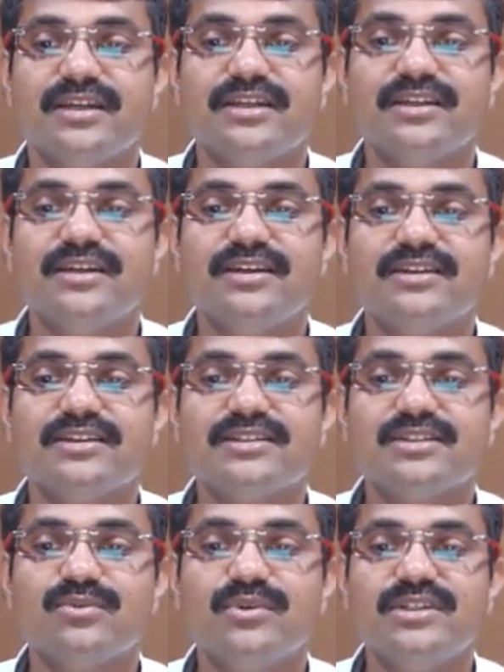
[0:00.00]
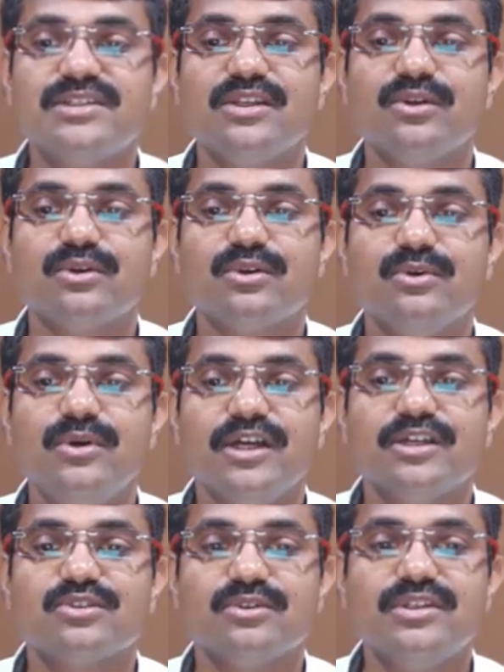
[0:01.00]
The return address is
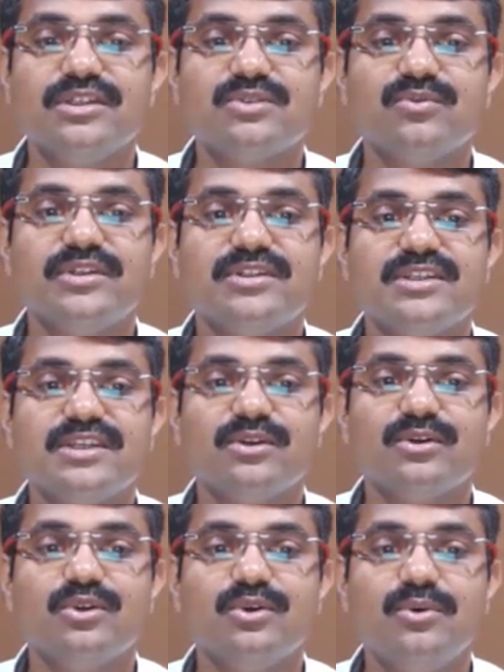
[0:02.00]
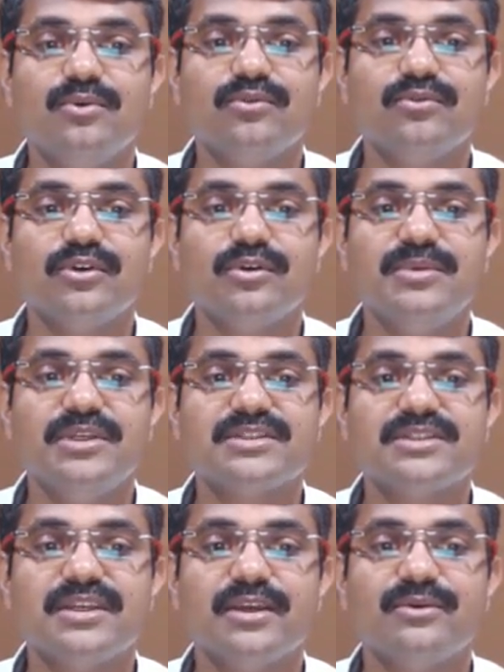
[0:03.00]
102. So this 102
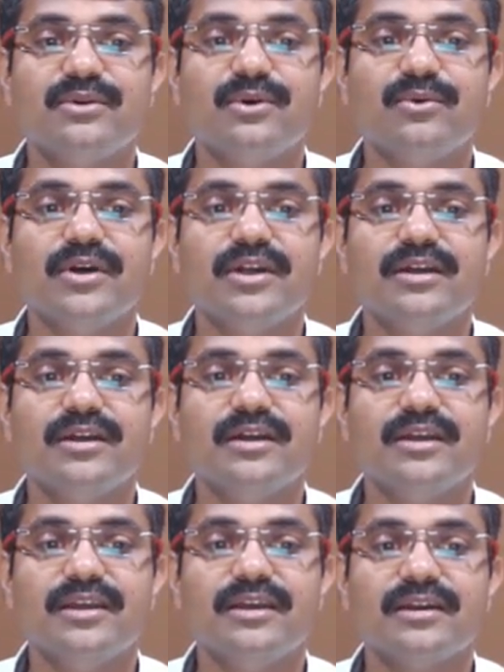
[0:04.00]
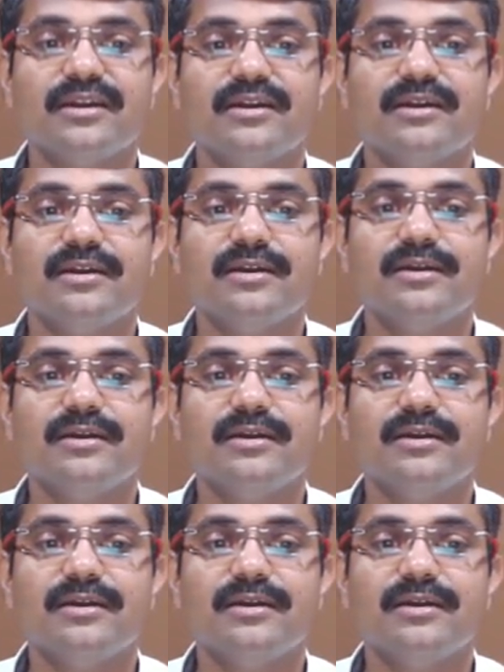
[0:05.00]
would be saved over here.